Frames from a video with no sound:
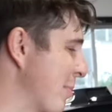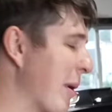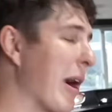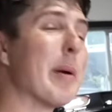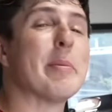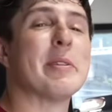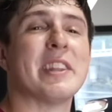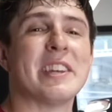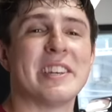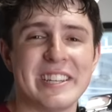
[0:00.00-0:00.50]
part,
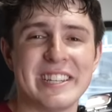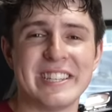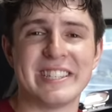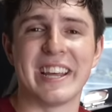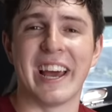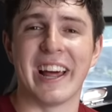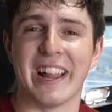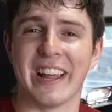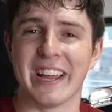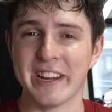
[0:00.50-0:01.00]
but the
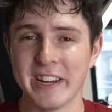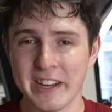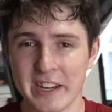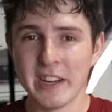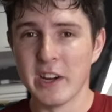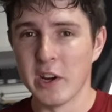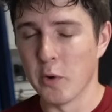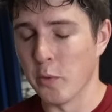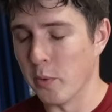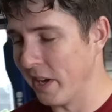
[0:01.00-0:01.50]
detailing,
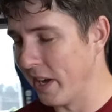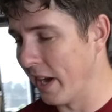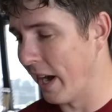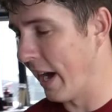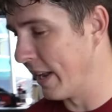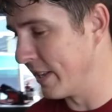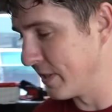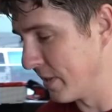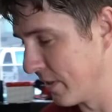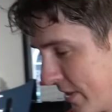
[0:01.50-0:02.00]
we got. We're gonna